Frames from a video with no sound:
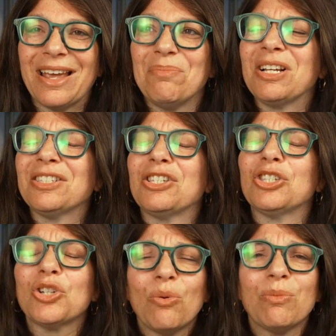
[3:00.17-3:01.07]
because it's
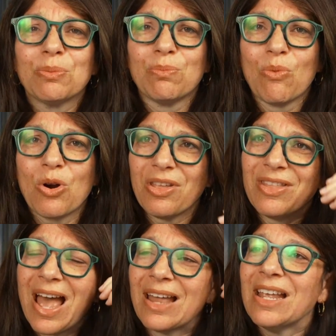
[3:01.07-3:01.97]
so much more than
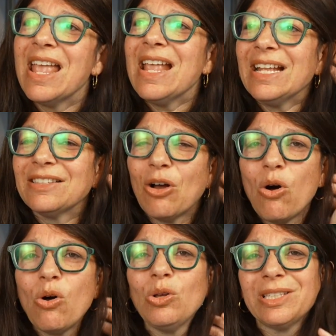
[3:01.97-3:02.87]
that. It's a
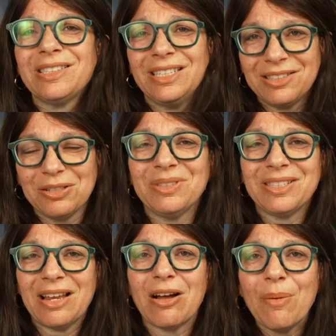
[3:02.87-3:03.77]
whole system
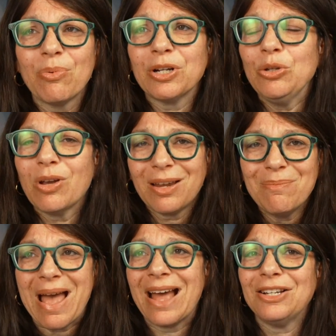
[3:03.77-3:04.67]
set up where you can
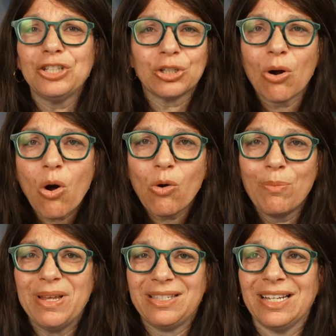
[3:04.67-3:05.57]
manage your whole
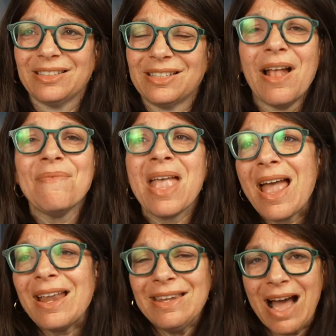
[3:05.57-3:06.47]
business
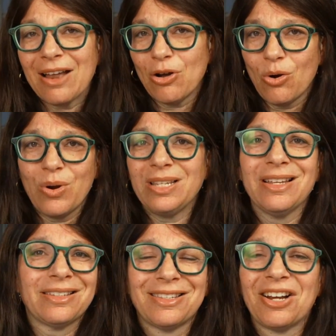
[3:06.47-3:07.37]
and not always
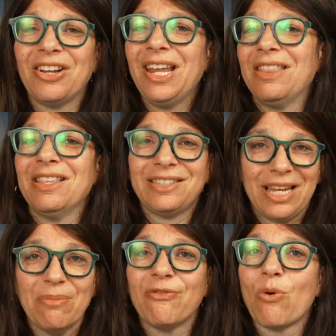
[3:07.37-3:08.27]
necessarily in the same
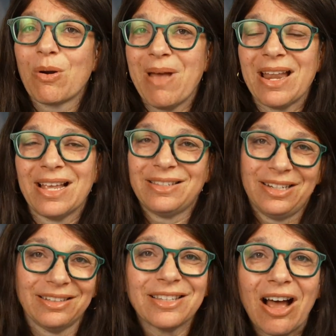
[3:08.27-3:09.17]
format as an
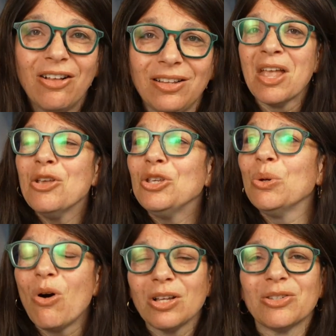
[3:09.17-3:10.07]
Excel. You
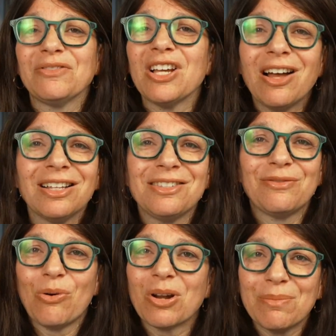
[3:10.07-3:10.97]
also have tons of
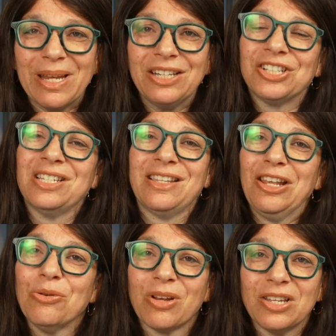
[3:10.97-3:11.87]
automations that you
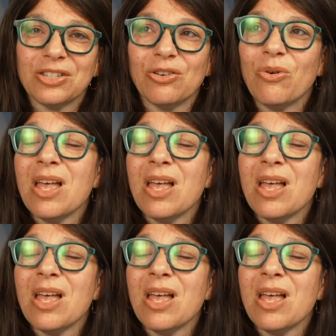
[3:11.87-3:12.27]
can do.